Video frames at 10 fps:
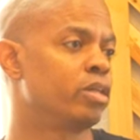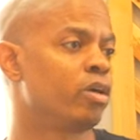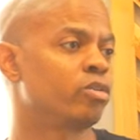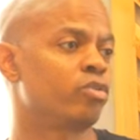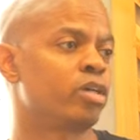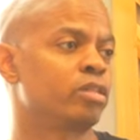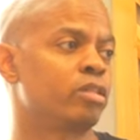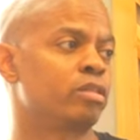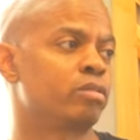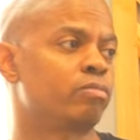characterize it
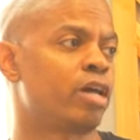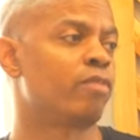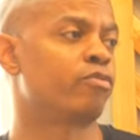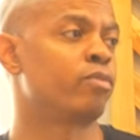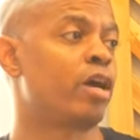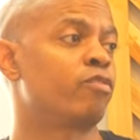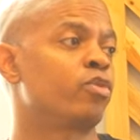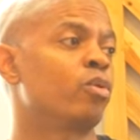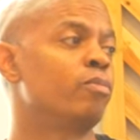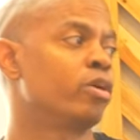as Af
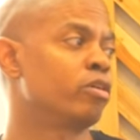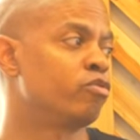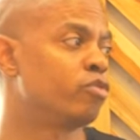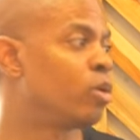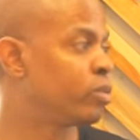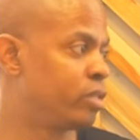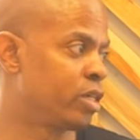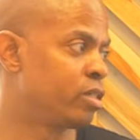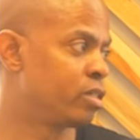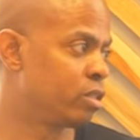Afro-American folk
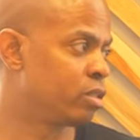dancing.